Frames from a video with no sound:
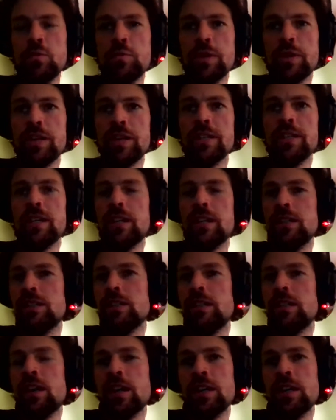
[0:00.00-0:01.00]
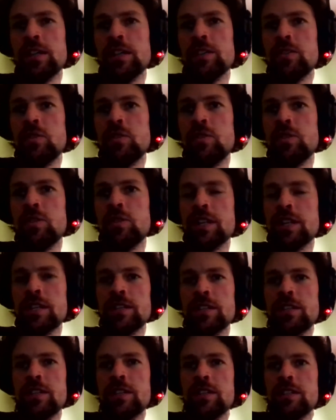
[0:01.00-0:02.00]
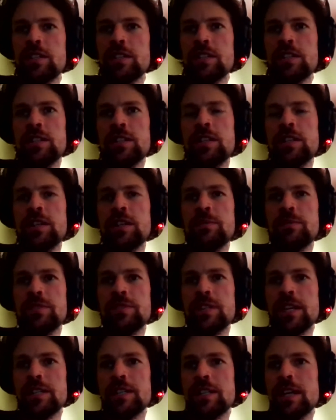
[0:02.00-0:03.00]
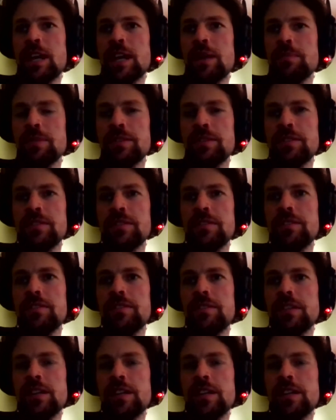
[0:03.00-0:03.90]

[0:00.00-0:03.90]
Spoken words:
be the underlying core technology that enables that to happen,